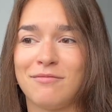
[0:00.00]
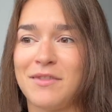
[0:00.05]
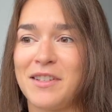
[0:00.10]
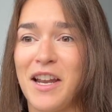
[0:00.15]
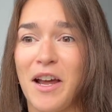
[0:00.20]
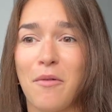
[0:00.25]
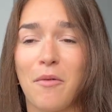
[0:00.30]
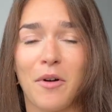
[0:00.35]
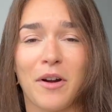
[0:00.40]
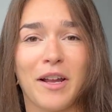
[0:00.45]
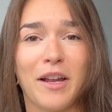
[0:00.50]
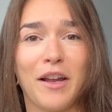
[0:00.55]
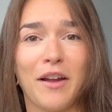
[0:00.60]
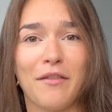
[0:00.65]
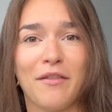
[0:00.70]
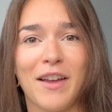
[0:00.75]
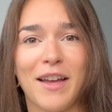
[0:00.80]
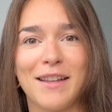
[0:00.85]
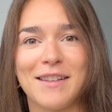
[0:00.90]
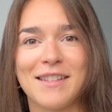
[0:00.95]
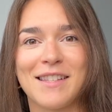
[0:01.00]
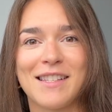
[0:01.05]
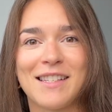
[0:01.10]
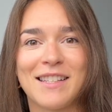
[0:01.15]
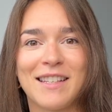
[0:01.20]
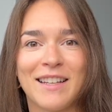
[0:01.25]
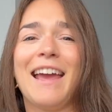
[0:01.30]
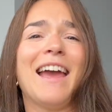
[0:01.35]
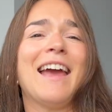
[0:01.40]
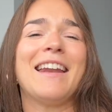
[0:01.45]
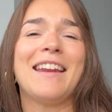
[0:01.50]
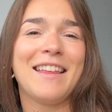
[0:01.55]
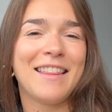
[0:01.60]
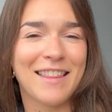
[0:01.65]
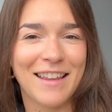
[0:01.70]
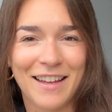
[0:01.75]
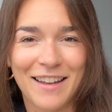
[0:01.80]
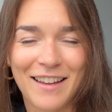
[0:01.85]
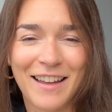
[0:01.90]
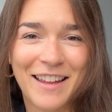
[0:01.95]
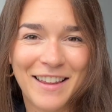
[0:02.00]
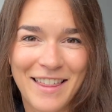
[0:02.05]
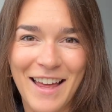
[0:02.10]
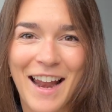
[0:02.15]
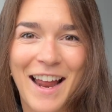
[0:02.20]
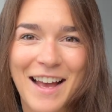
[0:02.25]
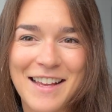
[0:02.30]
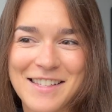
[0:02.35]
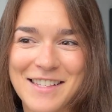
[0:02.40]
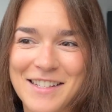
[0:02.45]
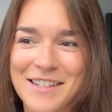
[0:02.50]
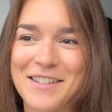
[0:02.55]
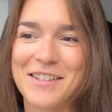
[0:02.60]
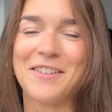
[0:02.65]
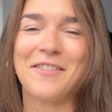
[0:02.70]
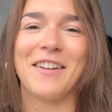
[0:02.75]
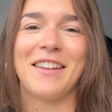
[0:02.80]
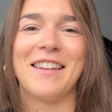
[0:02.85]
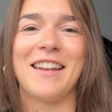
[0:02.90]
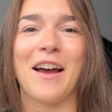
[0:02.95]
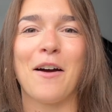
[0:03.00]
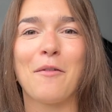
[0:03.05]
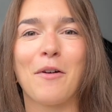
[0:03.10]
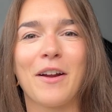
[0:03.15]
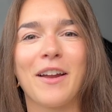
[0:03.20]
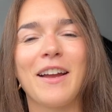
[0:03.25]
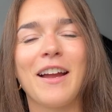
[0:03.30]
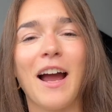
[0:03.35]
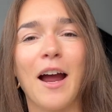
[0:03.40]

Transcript: networking events, anything that has to do with networking.